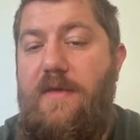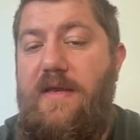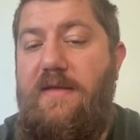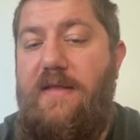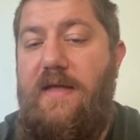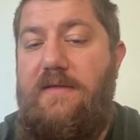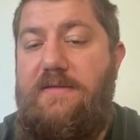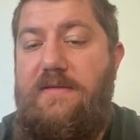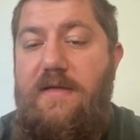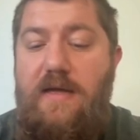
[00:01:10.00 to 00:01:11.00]
meaning
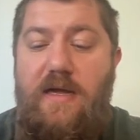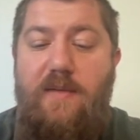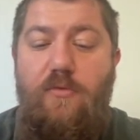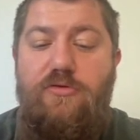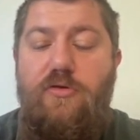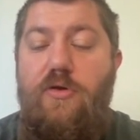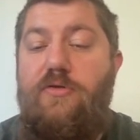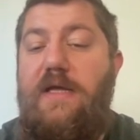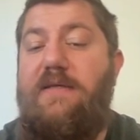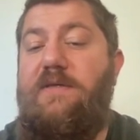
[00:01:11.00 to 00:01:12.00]
that I'm also
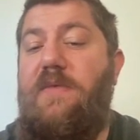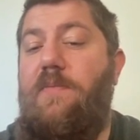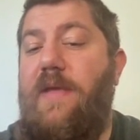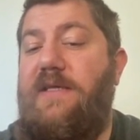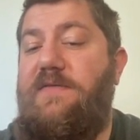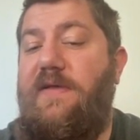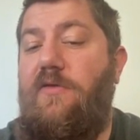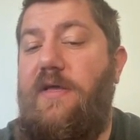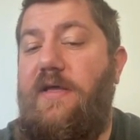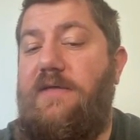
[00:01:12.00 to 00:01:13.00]
going to enter my max
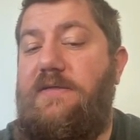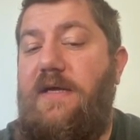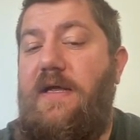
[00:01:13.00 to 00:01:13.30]
value here.